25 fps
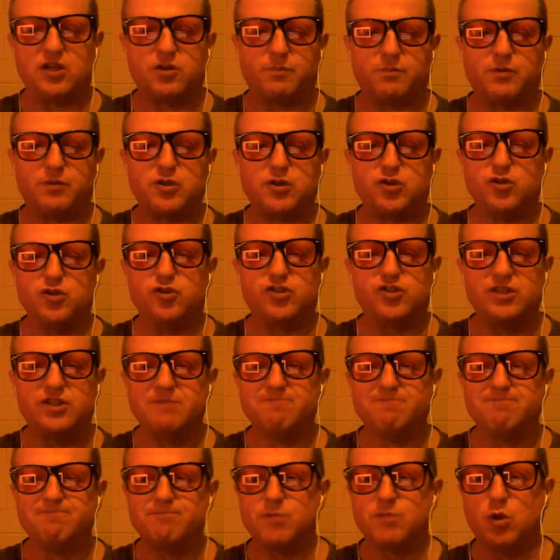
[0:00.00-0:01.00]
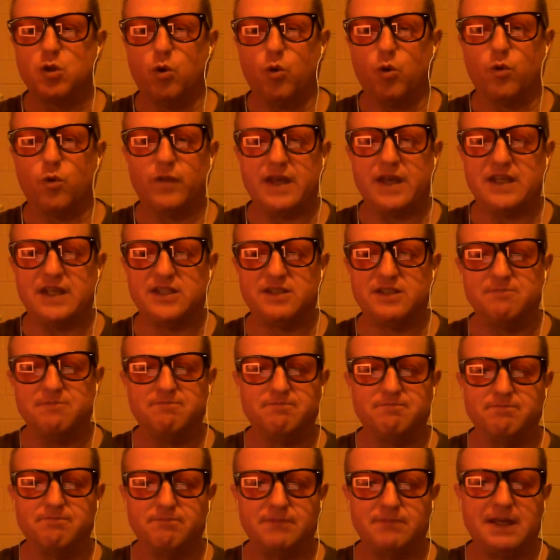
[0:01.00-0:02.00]
to produce all these
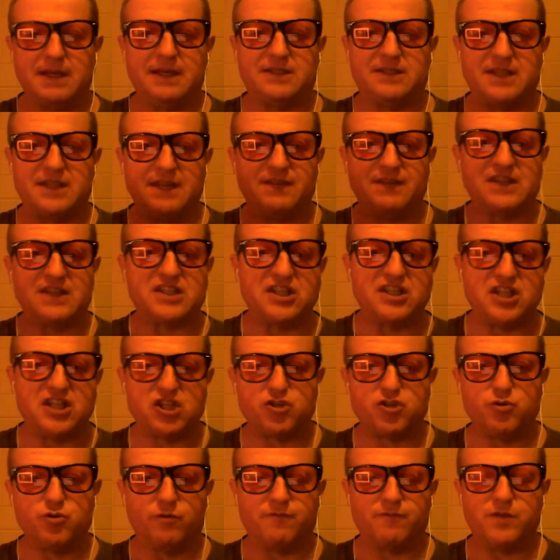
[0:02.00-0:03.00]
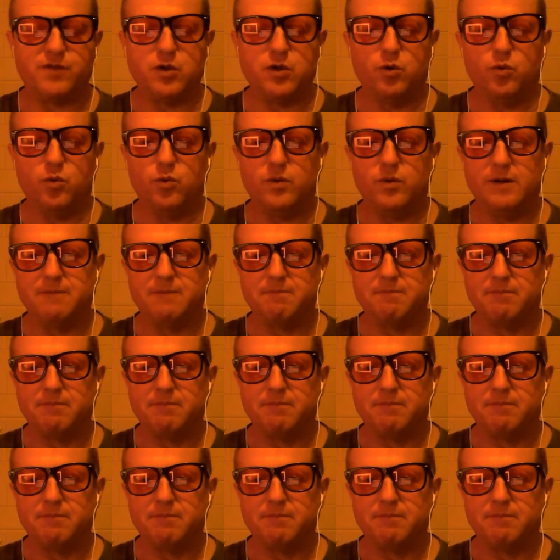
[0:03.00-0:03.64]
these this additional fuel.